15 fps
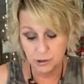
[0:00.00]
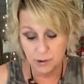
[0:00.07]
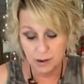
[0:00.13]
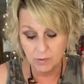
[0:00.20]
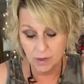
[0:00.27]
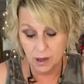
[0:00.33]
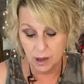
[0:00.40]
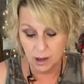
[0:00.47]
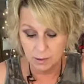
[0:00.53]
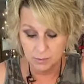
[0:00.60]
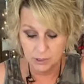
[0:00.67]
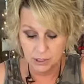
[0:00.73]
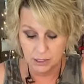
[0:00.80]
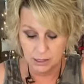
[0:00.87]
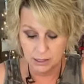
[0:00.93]
You have the
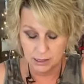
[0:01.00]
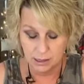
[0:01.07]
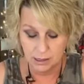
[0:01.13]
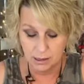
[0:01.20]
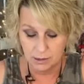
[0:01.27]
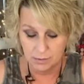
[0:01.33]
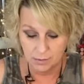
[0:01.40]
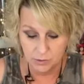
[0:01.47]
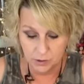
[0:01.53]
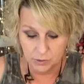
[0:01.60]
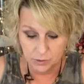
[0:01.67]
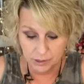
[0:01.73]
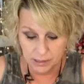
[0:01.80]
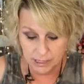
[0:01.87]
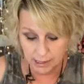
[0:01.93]
option of
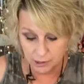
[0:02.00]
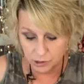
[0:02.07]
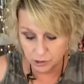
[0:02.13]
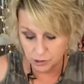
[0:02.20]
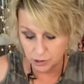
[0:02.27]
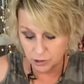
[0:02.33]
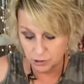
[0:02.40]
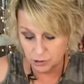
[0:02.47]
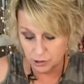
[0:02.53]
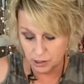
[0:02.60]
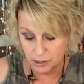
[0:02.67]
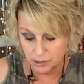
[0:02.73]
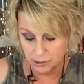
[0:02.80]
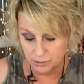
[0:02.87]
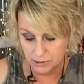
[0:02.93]
doing texture or
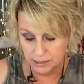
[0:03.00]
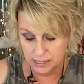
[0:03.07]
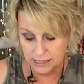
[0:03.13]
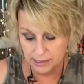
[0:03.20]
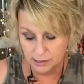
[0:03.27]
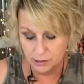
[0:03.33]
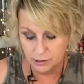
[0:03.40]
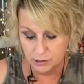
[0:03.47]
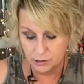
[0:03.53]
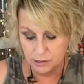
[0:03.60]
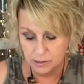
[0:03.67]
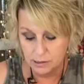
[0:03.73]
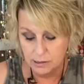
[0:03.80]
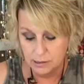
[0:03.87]
not doing texture.